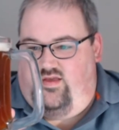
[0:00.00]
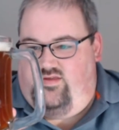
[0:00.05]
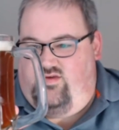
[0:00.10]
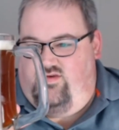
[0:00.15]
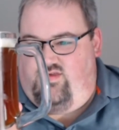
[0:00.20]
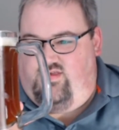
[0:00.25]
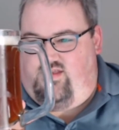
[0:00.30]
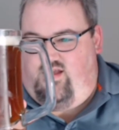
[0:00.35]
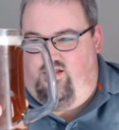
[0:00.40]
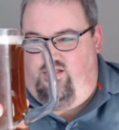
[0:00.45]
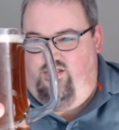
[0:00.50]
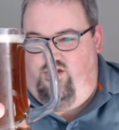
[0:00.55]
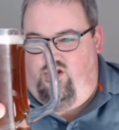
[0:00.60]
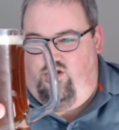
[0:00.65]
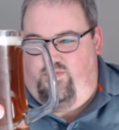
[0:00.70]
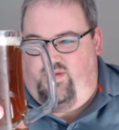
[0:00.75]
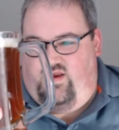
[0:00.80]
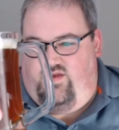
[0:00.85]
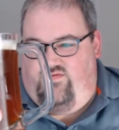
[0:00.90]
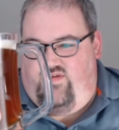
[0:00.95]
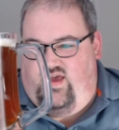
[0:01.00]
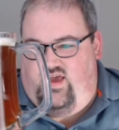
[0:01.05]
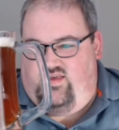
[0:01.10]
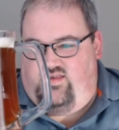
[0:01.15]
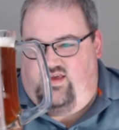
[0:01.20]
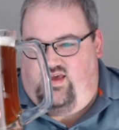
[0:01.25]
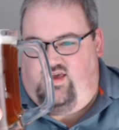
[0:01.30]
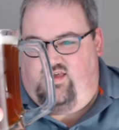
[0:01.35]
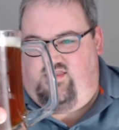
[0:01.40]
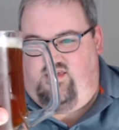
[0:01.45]
So just a little bit of haze,
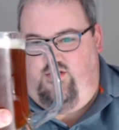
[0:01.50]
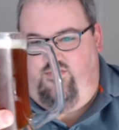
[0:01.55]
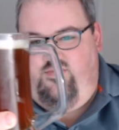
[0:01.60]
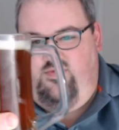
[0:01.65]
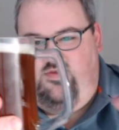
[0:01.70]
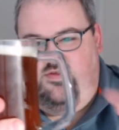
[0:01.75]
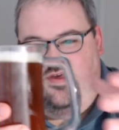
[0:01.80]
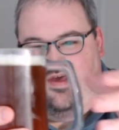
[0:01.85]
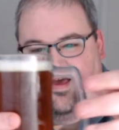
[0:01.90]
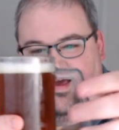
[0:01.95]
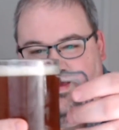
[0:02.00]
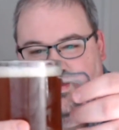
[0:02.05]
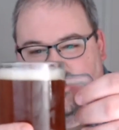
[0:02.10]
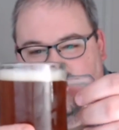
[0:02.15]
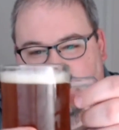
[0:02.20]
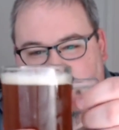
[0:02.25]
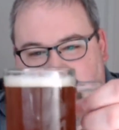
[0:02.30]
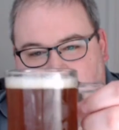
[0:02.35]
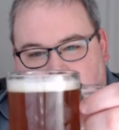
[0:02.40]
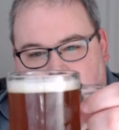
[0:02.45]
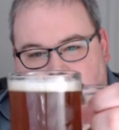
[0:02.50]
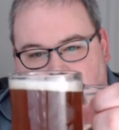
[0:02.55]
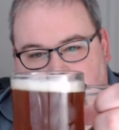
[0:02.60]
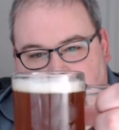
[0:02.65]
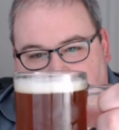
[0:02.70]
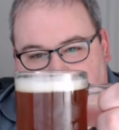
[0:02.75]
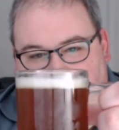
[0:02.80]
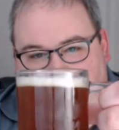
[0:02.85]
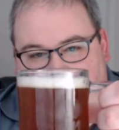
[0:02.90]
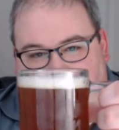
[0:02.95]
I guess I would say,
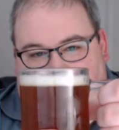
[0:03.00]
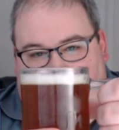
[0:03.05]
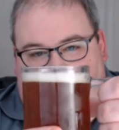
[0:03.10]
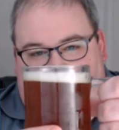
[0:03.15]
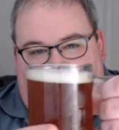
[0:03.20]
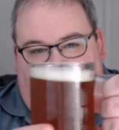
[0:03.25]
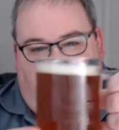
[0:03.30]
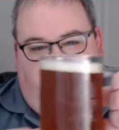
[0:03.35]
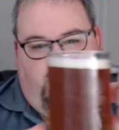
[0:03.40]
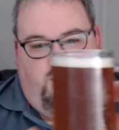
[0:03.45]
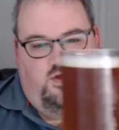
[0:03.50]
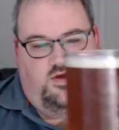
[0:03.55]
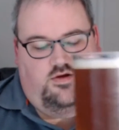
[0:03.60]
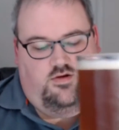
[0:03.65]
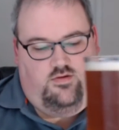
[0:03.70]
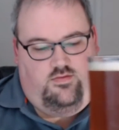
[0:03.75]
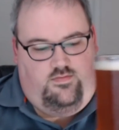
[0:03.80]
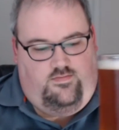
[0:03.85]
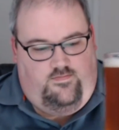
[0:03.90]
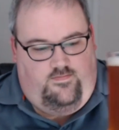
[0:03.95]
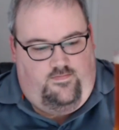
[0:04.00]
to this beer.